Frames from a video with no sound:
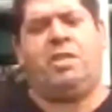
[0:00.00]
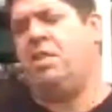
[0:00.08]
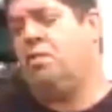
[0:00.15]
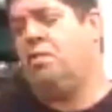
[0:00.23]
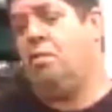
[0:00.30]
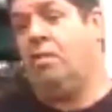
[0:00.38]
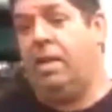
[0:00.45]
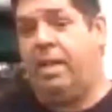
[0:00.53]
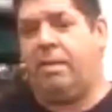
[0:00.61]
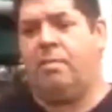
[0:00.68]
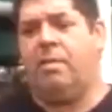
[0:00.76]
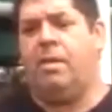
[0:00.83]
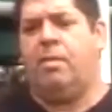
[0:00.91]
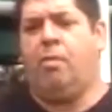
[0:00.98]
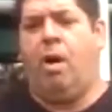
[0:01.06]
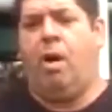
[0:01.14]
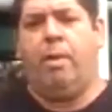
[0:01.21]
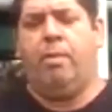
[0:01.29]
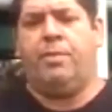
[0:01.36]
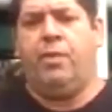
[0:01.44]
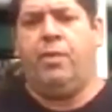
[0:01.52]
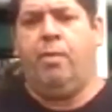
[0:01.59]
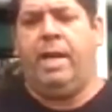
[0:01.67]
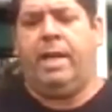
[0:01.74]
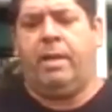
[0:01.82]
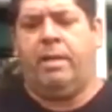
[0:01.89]
enjoying what we were
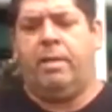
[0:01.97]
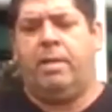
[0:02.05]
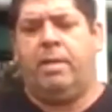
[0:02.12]
doing.